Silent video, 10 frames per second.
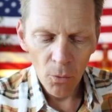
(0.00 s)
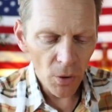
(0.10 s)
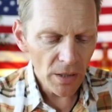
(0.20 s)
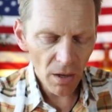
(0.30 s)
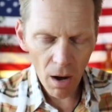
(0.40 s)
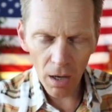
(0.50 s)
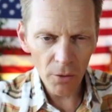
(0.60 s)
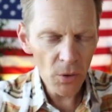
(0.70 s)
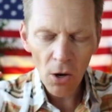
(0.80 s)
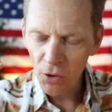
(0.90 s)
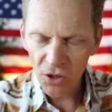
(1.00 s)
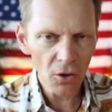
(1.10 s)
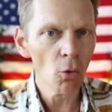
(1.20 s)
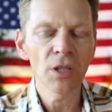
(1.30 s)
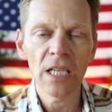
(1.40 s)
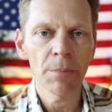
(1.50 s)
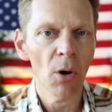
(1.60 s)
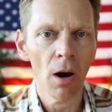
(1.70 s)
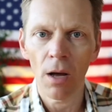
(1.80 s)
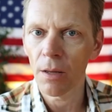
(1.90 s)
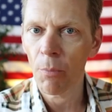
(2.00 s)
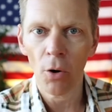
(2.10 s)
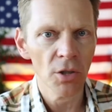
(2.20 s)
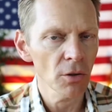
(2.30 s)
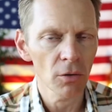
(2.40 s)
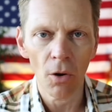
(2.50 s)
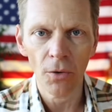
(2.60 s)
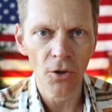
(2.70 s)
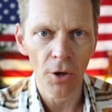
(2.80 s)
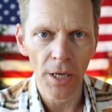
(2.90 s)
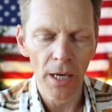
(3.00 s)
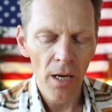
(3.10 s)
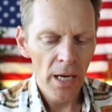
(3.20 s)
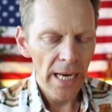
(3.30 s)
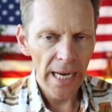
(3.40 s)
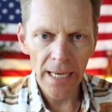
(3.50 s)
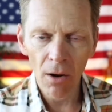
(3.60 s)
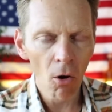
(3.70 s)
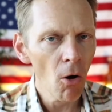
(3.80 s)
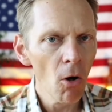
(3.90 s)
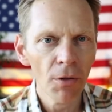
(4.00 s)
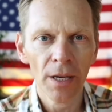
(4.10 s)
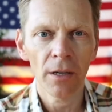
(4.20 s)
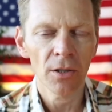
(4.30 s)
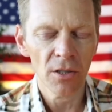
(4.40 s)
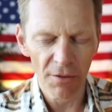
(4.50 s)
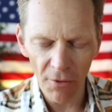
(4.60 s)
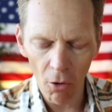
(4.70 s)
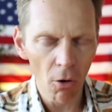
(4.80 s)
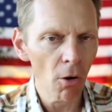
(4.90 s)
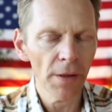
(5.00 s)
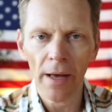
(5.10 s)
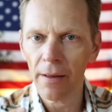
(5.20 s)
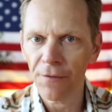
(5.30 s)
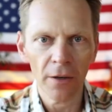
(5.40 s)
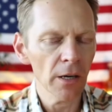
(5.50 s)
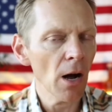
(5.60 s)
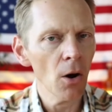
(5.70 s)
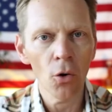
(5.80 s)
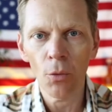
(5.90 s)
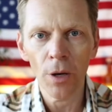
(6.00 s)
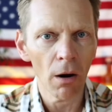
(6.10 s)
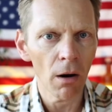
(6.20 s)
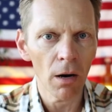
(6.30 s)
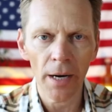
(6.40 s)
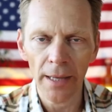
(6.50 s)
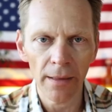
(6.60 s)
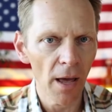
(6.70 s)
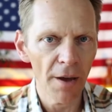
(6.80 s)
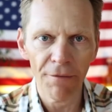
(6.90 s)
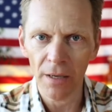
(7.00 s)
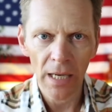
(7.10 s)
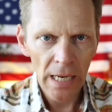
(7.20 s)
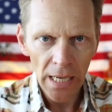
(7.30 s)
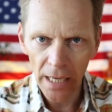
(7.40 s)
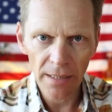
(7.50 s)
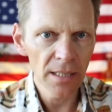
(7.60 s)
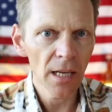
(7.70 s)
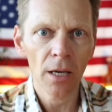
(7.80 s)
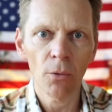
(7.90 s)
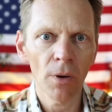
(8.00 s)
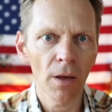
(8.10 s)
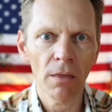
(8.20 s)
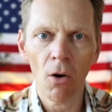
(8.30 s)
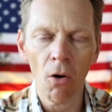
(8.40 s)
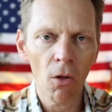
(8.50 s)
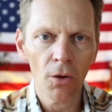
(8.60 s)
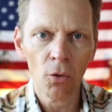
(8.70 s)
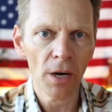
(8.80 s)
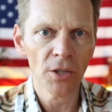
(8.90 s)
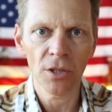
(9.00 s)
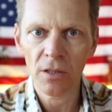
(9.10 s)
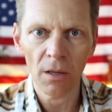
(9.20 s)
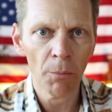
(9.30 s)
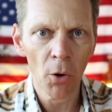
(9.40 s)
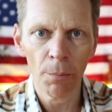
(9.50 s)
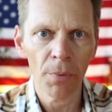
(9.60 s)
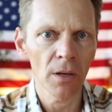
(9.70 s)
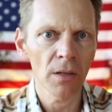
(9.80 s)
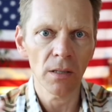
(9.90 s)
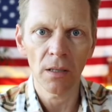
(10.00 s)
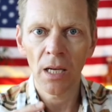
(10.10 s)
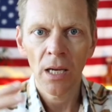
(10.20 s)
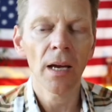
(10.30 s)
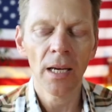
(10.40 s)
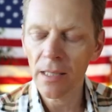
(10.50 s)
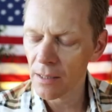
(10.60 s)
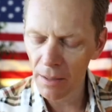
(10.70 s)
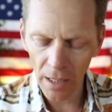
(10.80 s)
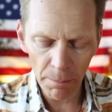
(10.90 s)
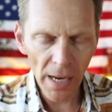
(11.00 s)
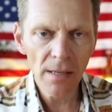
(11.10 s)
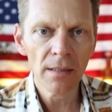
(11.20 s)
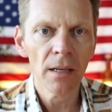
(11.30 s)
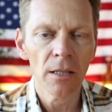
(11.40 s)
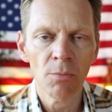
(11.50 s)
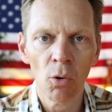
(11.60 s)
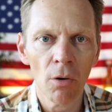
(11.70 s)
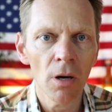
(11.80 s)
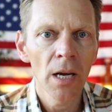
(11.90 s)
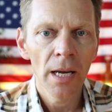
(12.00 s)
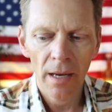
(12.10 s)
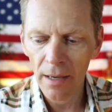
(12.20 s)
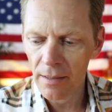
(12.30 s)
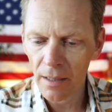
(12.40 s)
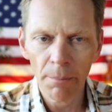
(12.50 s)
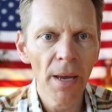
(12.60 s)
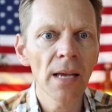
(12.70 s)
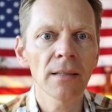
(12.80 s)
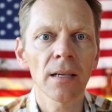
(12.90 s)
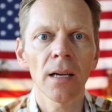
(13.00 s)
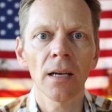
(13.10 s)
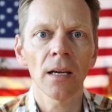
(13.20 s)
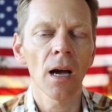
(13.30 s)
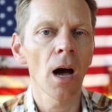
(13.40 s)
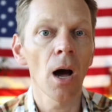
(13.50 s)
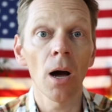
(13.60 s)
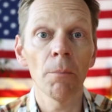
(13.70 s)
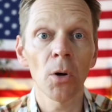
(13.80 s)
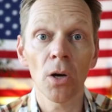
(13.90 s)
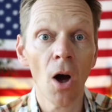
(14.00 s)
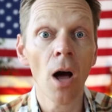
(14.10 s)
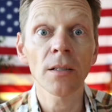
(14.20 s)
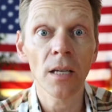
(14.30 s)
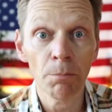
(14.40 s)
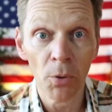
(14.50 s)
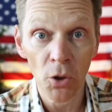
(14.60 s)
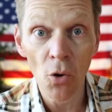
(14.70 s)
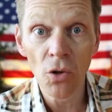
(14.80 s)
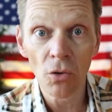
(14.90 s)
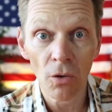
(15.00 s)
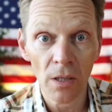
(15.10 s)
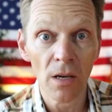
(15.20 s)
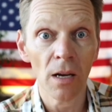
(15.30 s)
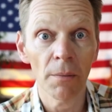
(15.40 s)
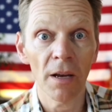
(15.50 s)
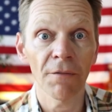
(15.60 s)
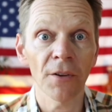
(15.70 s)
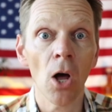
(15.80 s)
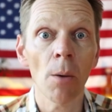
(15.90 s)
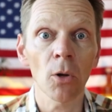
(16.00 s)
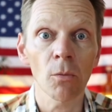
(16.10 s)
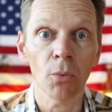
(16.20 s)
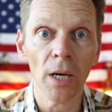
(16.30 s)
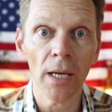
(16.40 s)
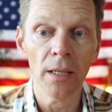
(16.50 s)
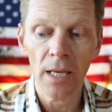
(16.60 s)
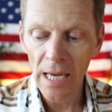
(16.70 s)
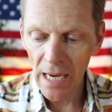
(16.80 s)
We talk, we go so deep on the personal growth journey in all the inner stuff, all that figuring out who we are in life and and dealing with all the questions, the purpose. And he's a, an amazing entrepreneur. He's an amazing uh, content producer. He's got a, a phenomenal brand.